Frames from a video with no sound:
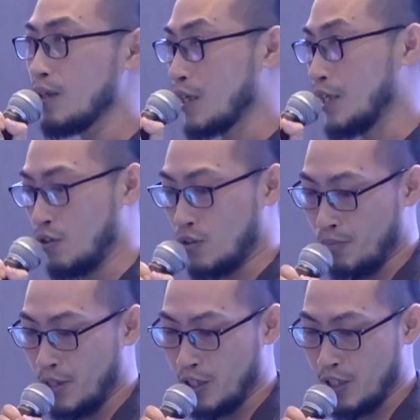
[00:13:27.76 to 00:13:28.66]
keynote
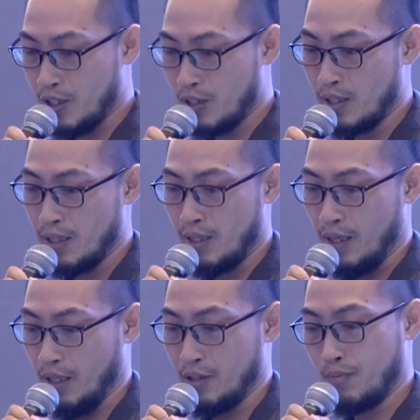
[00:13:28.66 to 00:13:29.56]
speeches,
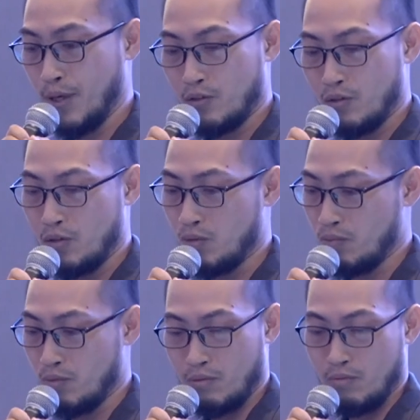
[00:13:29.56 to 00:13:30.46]
and a
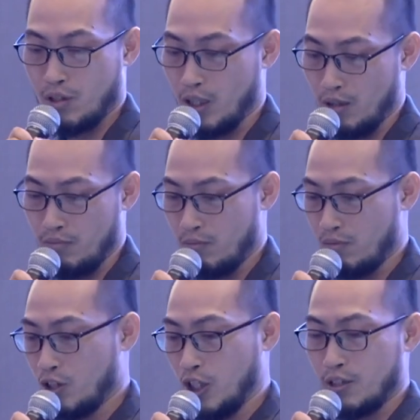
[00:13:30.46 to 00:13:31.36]
special
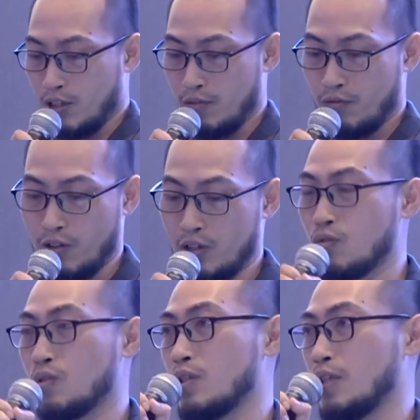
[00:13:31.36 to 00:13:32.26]
session for us
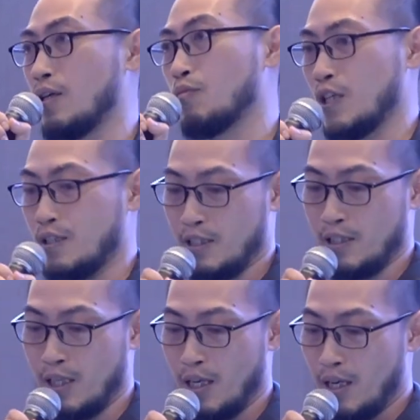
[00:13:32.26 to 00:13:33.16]
to celebrate the
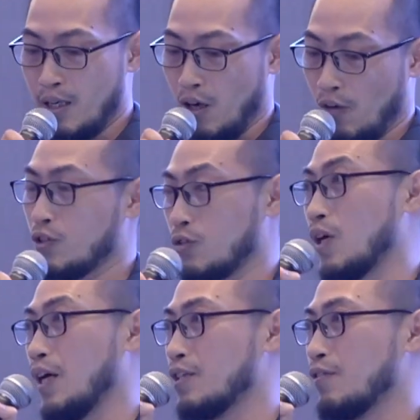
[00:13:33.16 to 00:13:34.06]
official
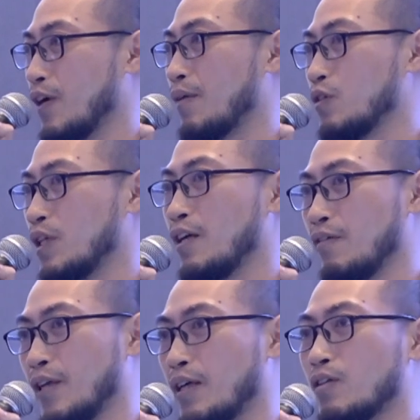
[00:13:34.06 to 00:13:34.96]
Asia Farmer Day
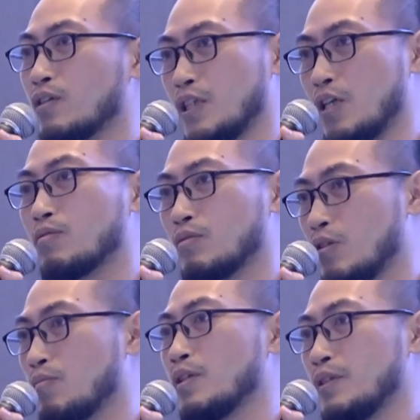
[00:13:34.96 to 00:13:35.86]
event on the
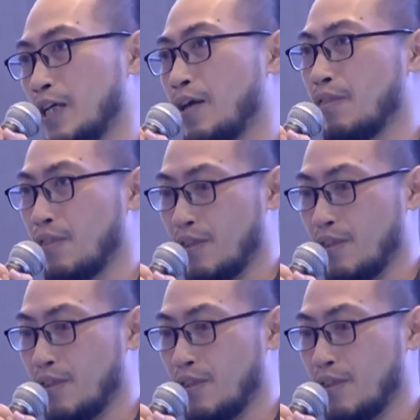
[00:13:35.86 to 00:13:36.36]
October 10th.